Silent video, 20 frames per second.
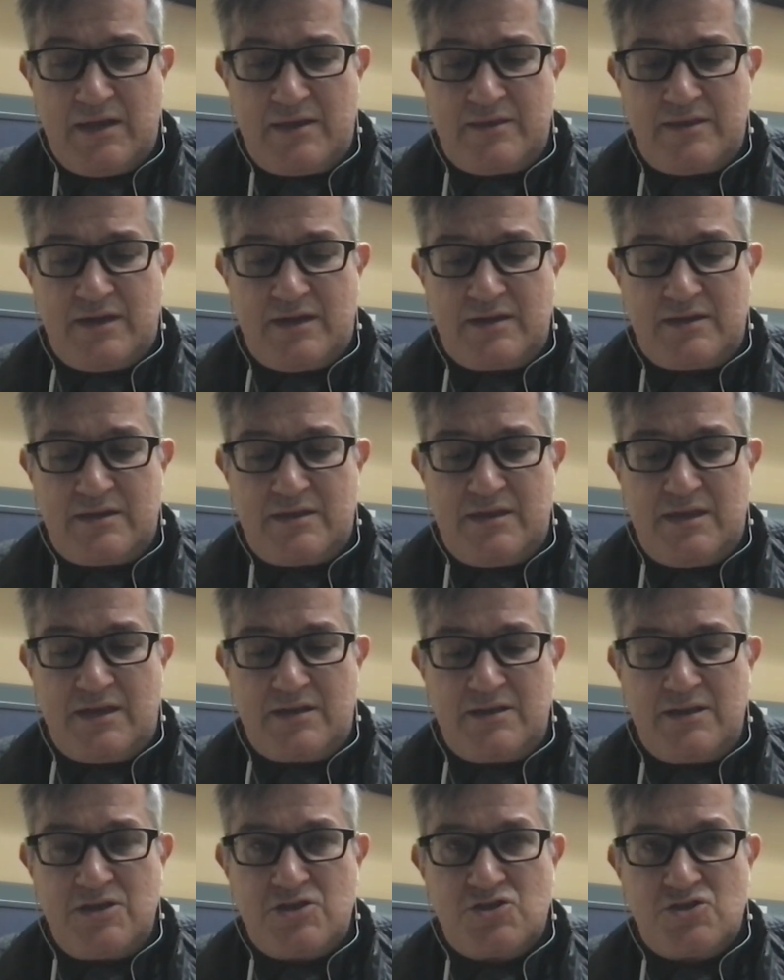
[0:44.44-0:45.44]
and that the
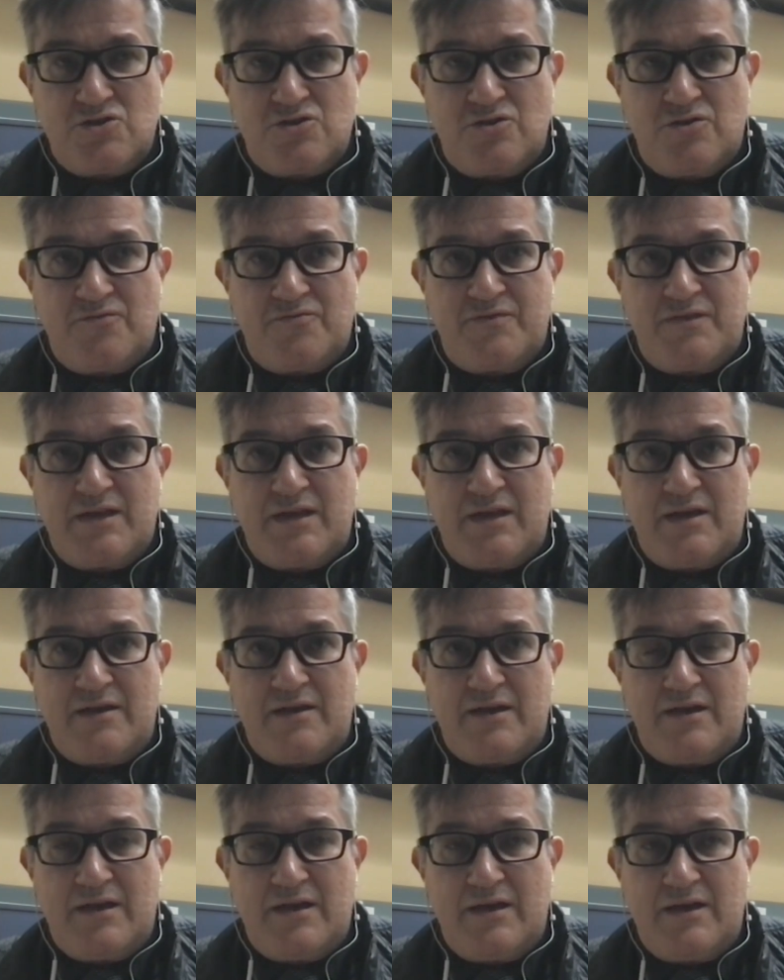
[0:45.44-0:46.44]
addition of
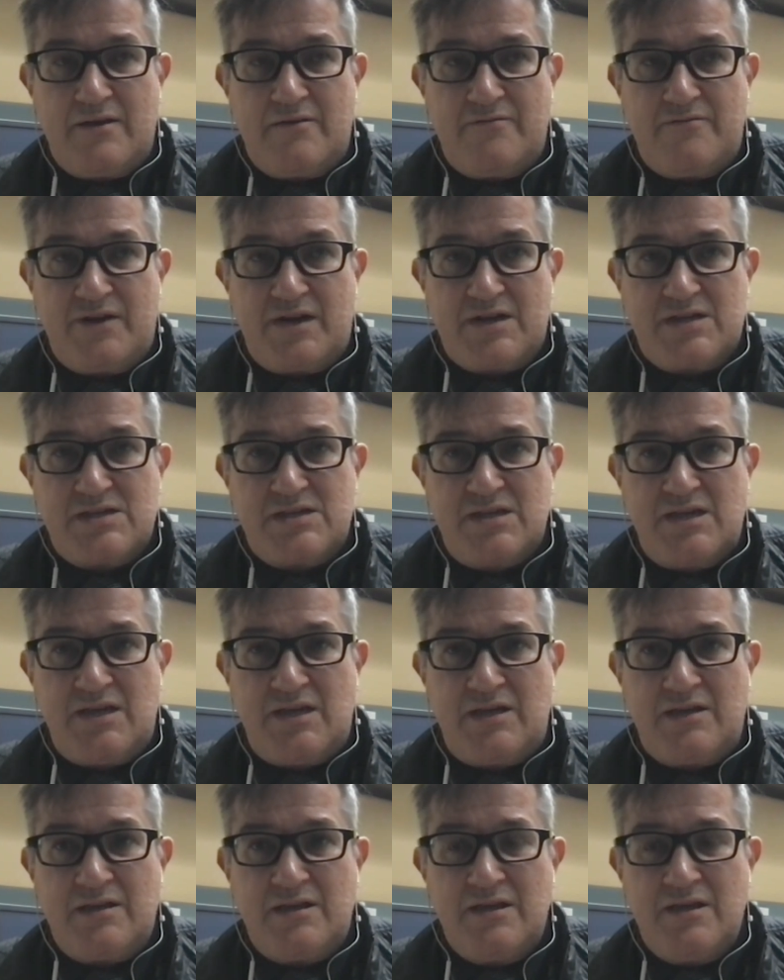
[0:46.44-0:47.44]
the
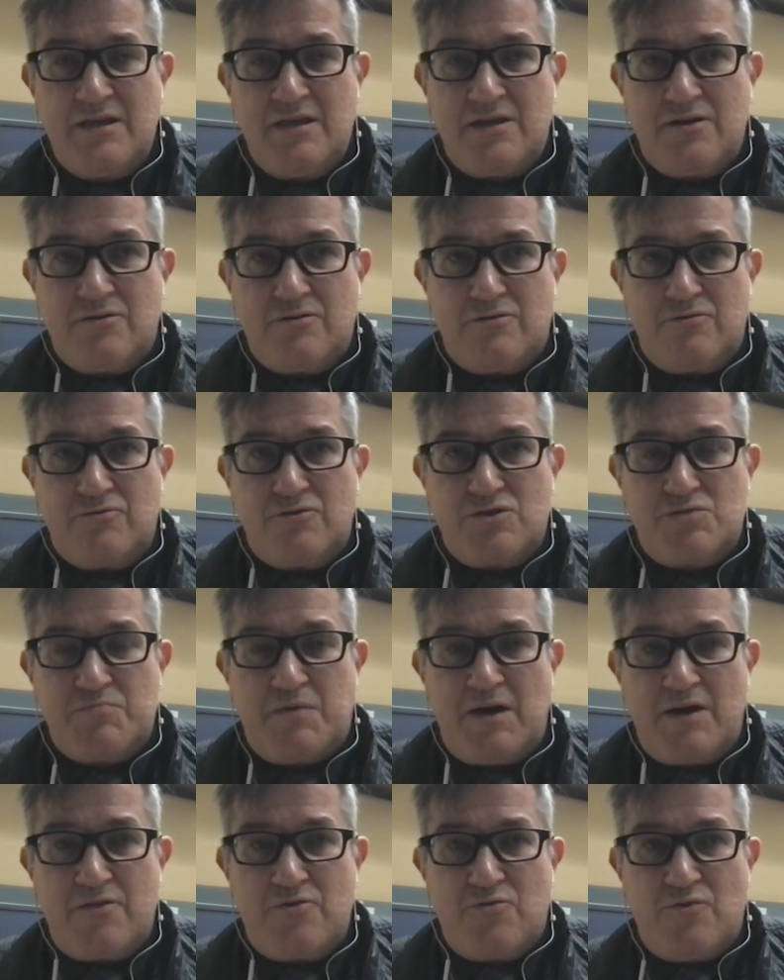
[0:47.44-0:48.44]
vaccine,
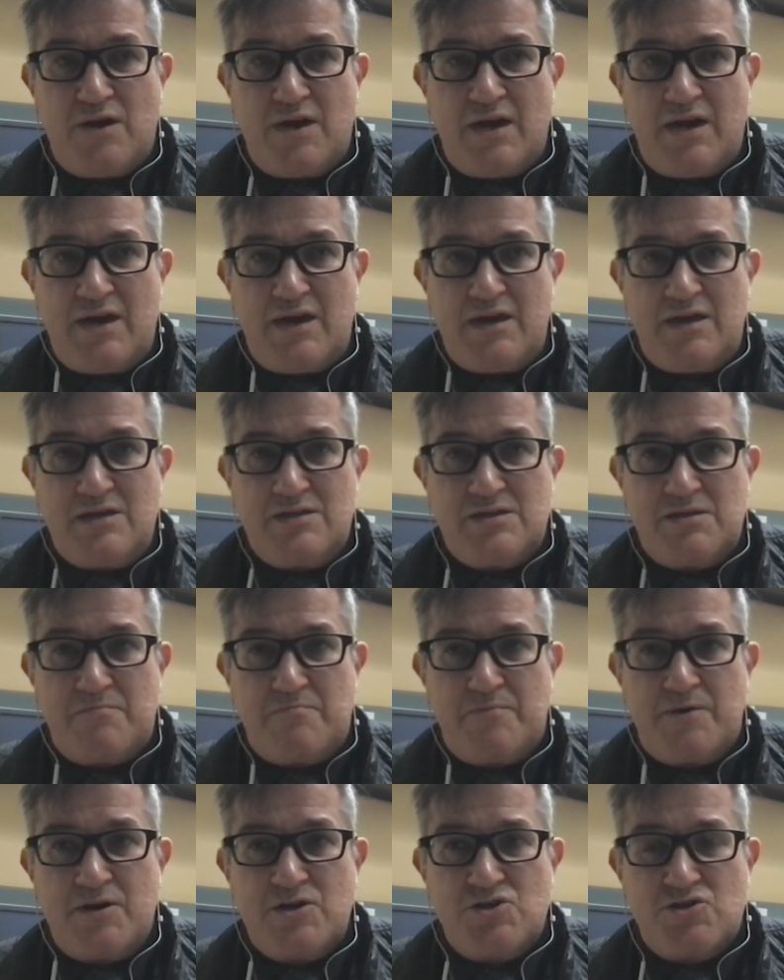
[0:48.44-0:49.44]
which by the way is a
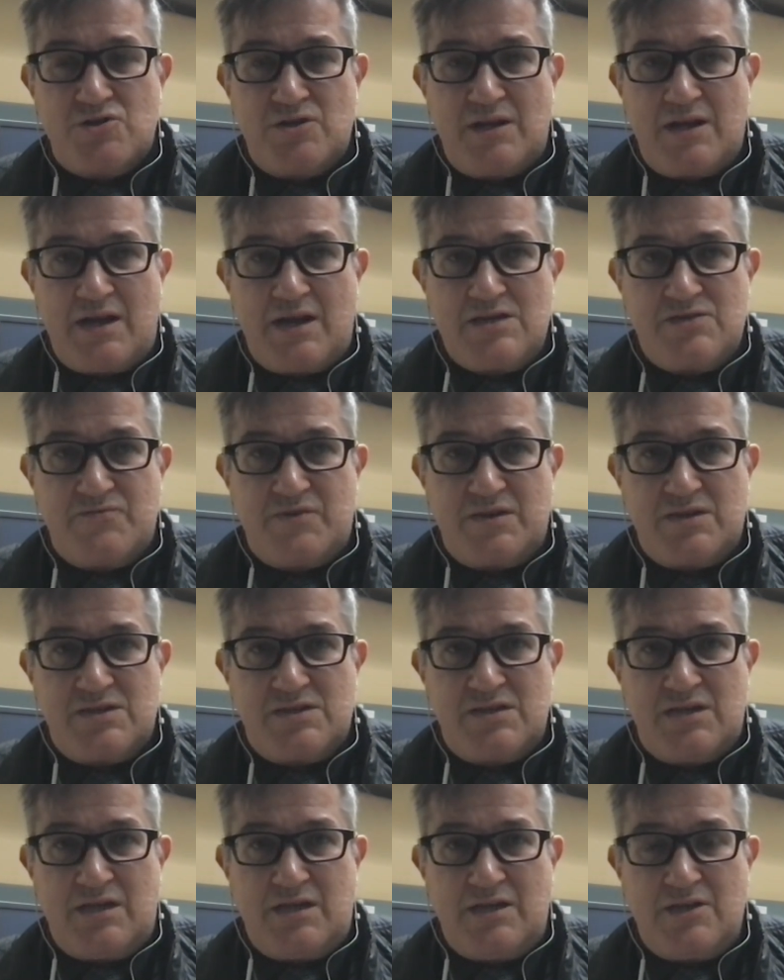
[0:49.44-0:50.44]
personalized
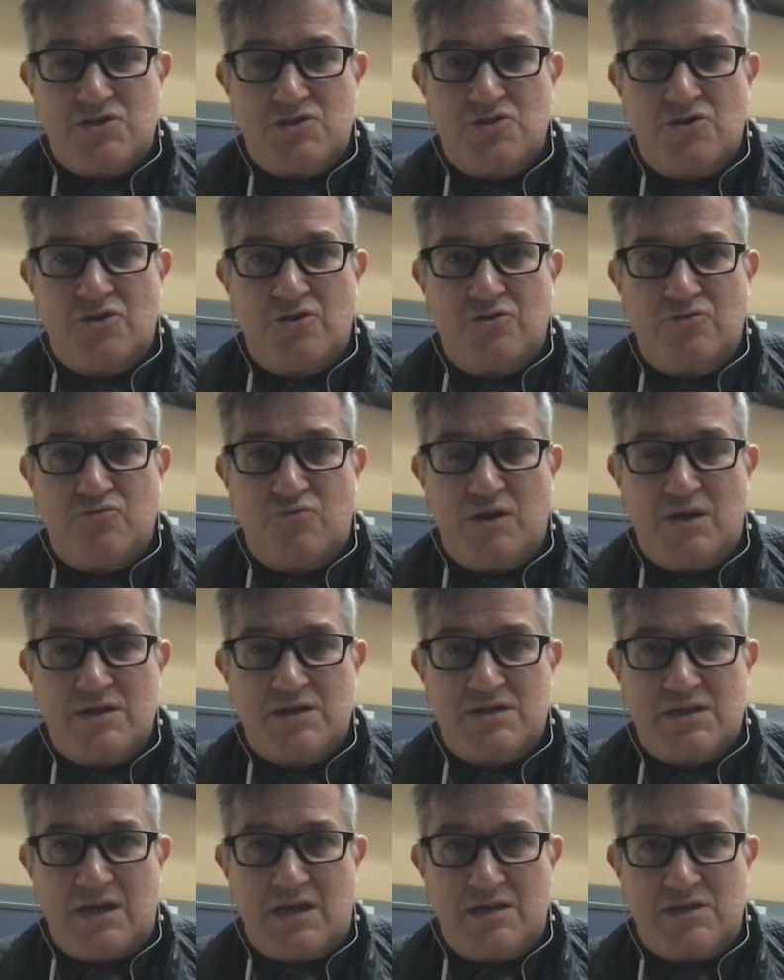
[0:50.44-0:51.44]
vaccine, it's not
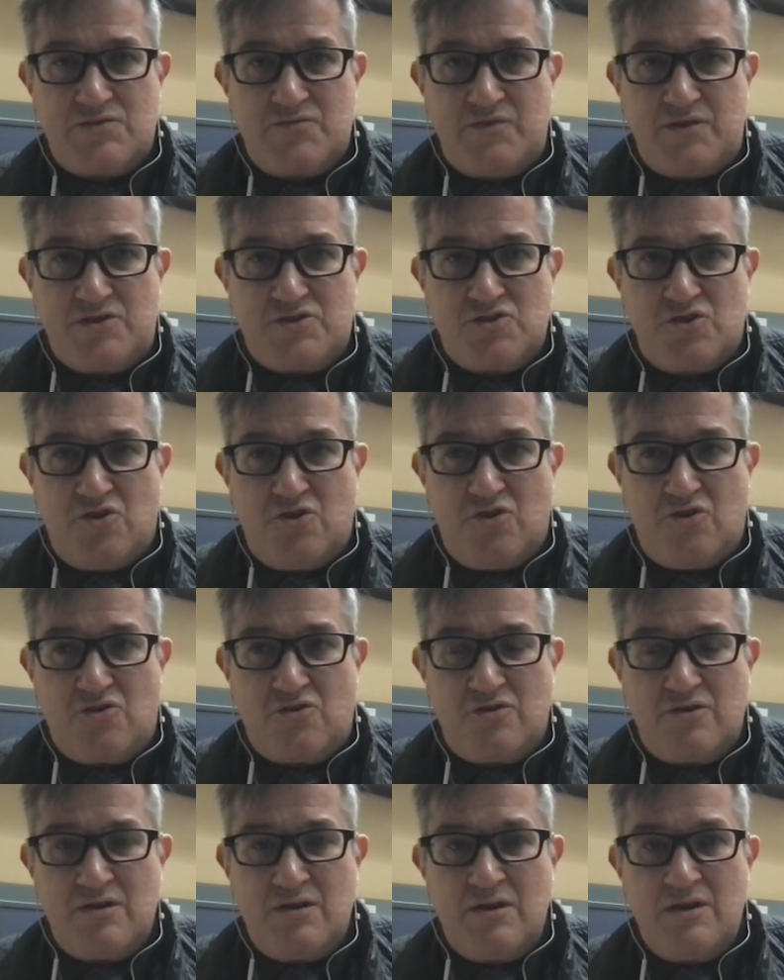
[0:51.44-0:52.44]
one size fits
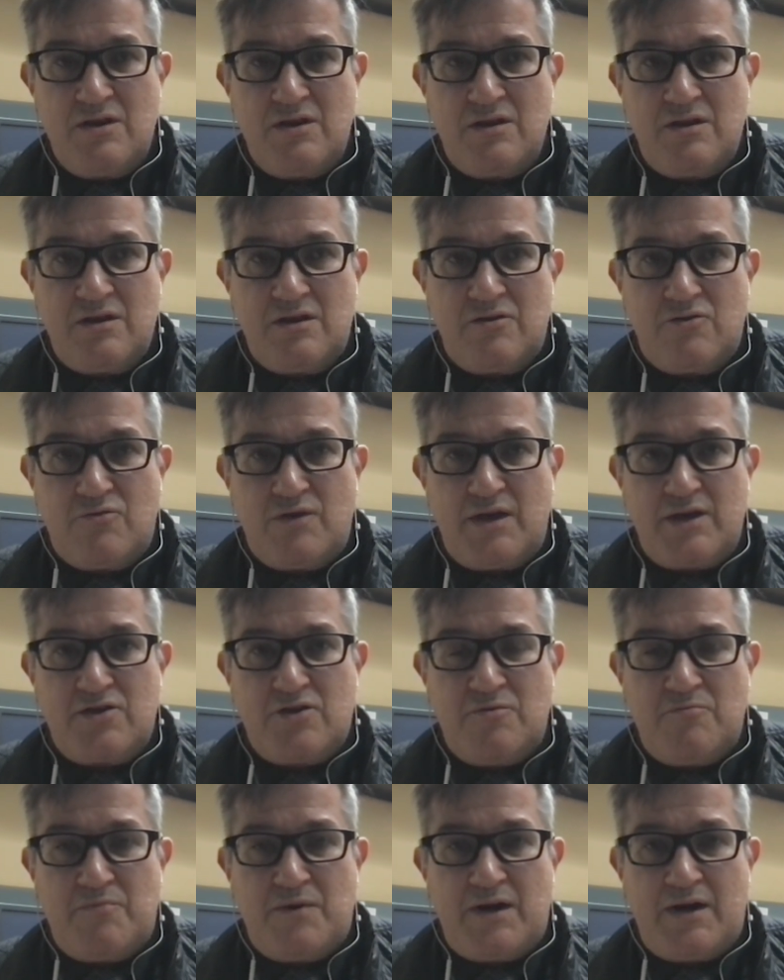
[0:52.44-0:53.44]
all, when
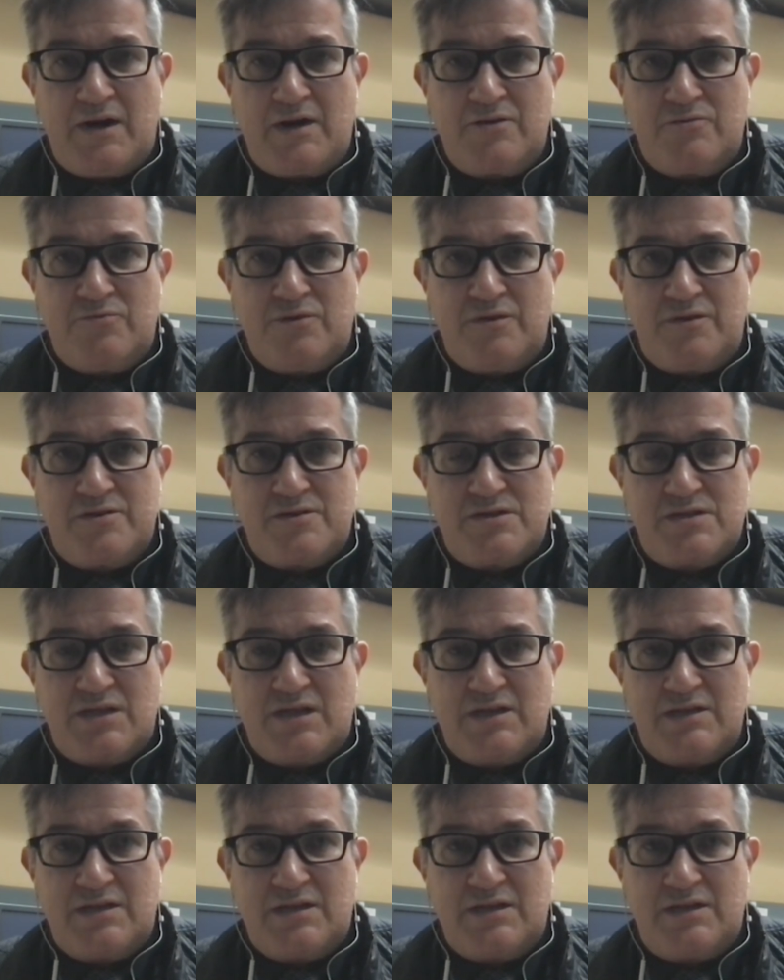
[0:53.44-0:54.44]
combined with
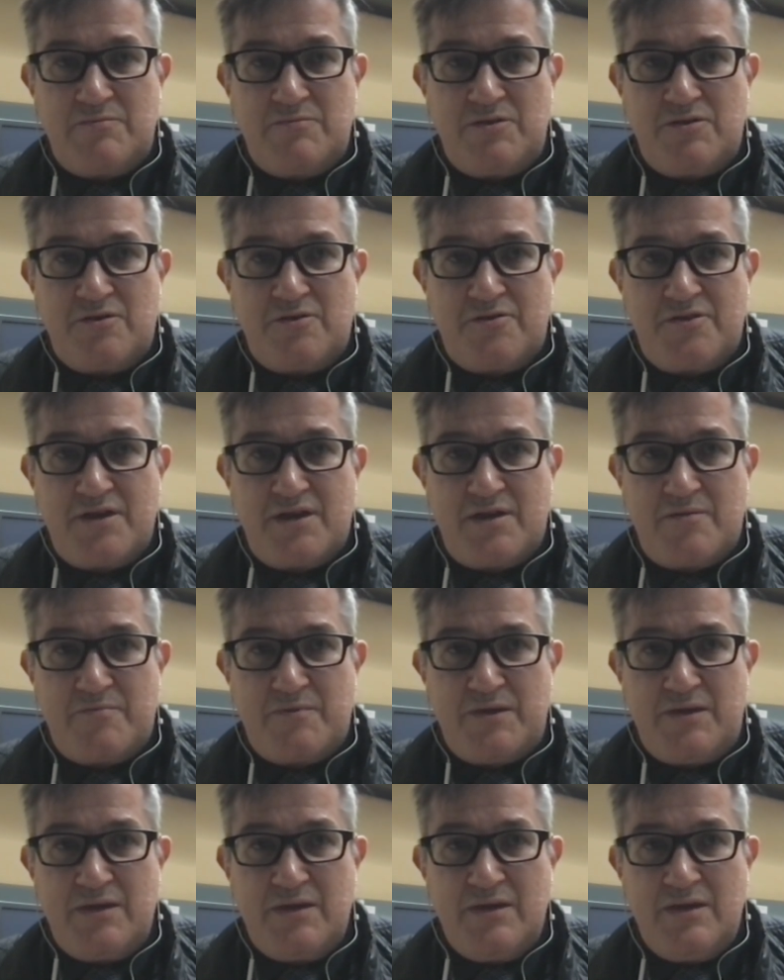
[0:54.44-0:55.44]
standard
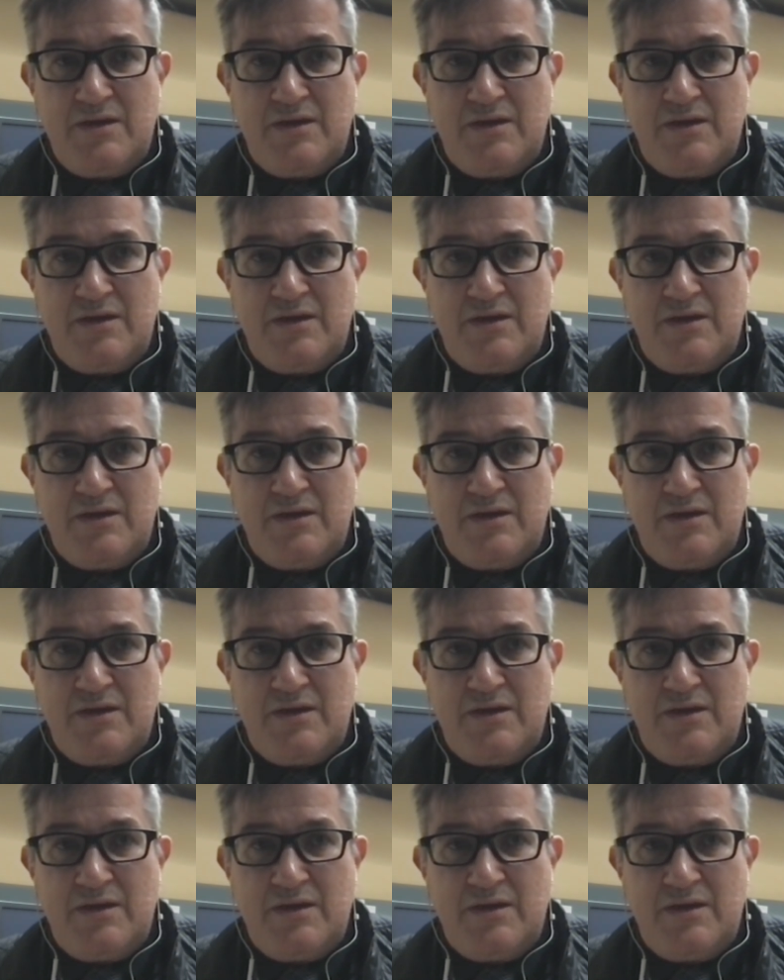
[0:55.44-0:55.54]
immunotherapy,